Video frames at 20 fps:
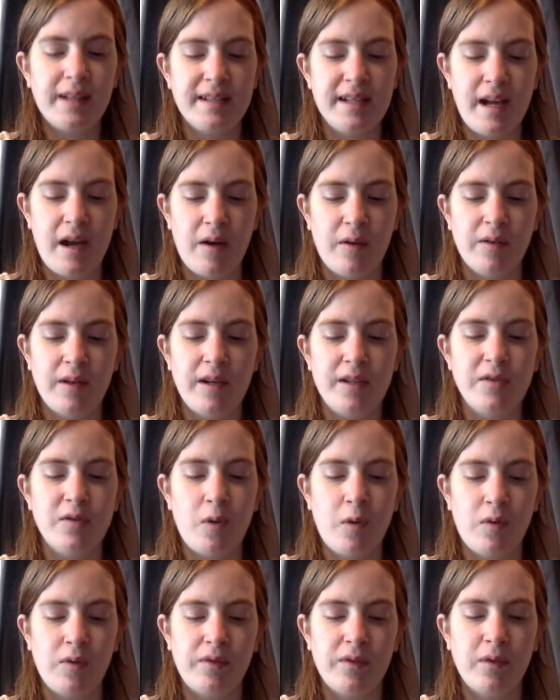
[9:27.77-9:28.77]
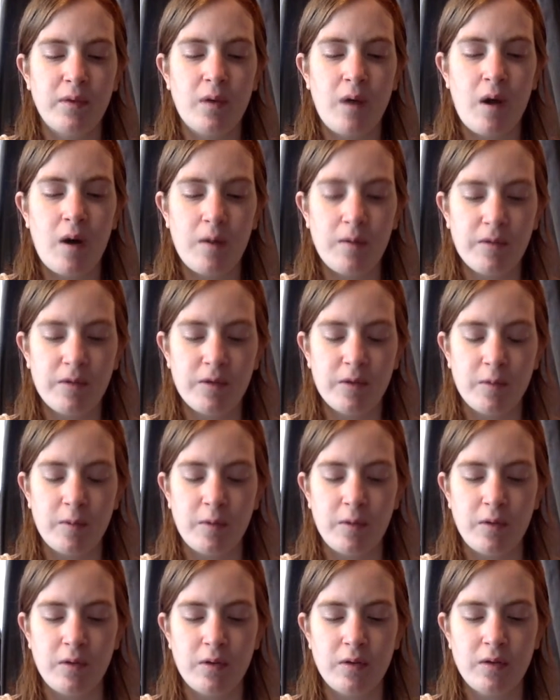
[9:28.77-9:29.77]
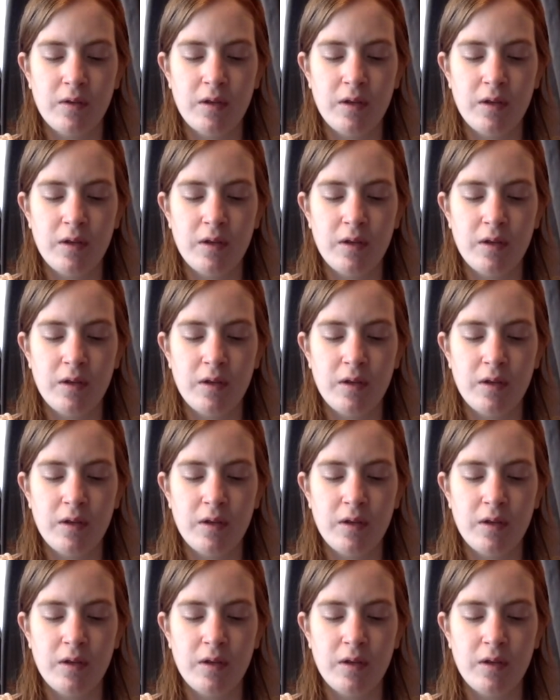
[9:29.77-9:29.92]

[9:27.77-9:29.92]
now that I don't feel comfortable